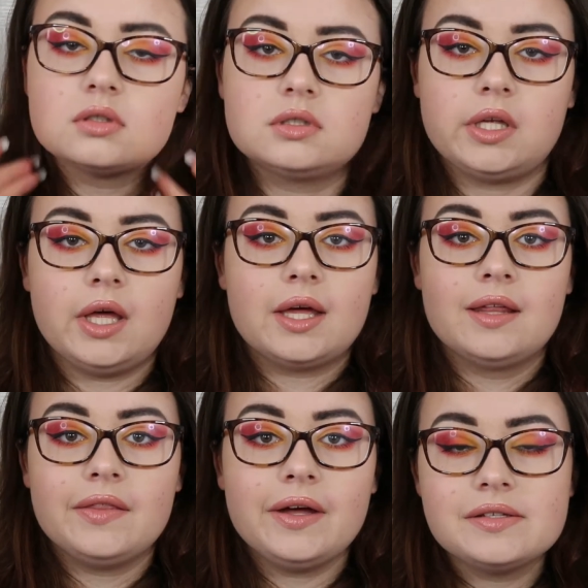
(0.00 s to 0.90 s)
So yeah,
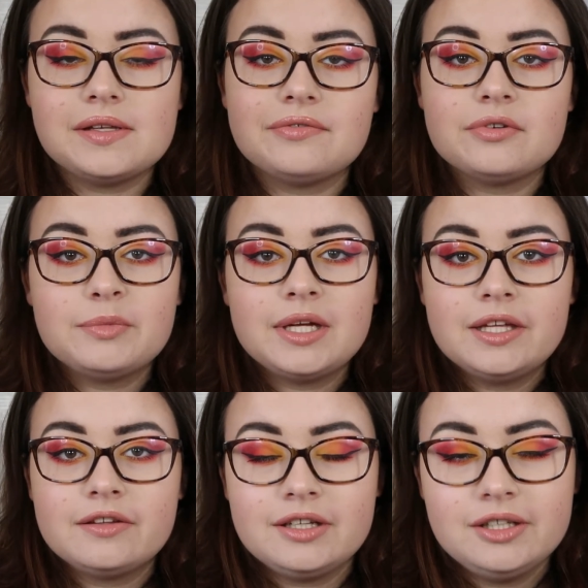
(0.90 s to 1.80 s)
that is it from
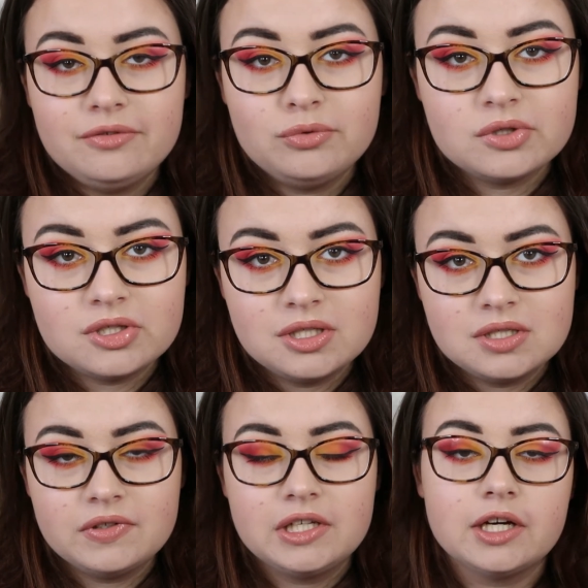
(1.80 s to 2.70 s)
me. Thank you for watching
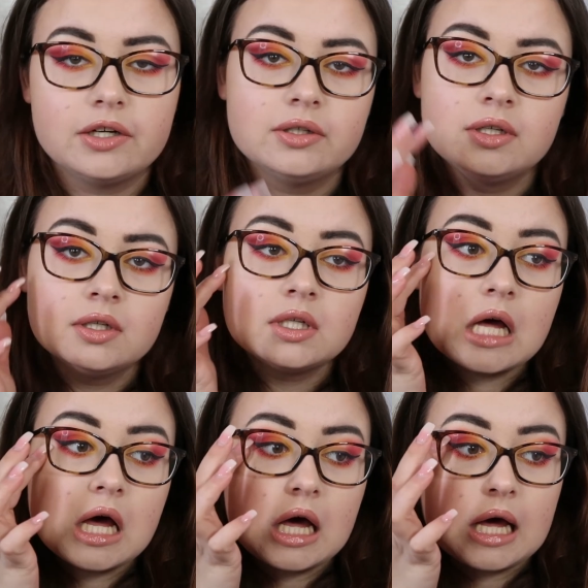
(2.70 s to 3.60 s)
this video,
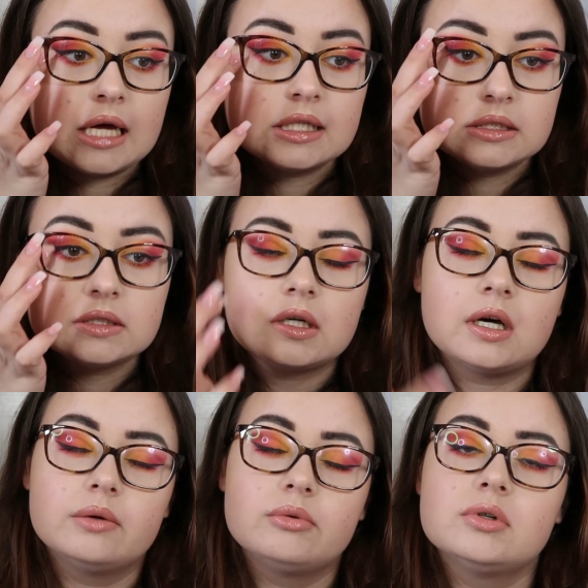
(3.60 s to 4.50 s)
and
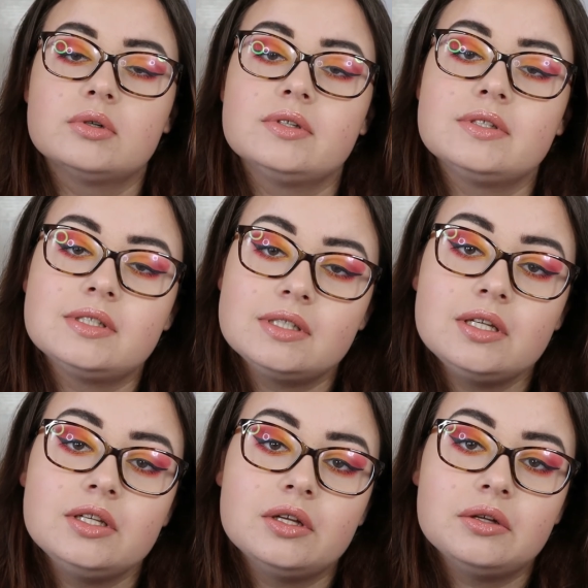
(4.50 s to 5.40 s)
I will
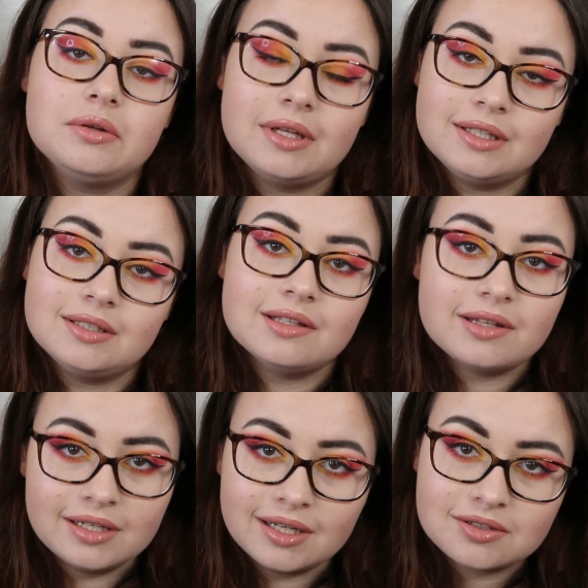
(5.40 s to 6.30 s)
see you in
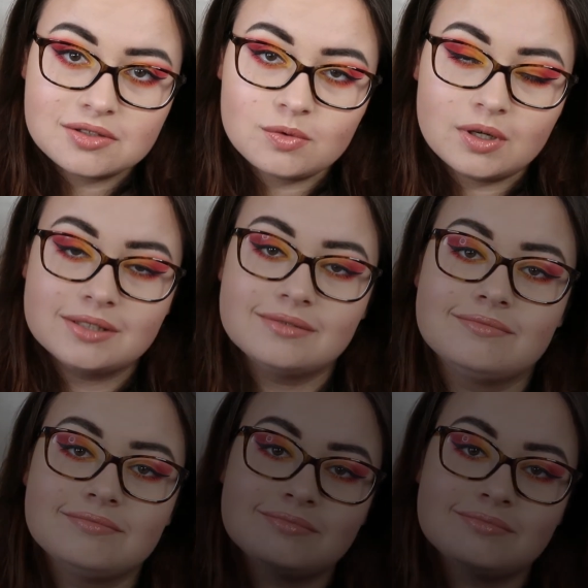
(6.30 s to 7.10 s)
the next one.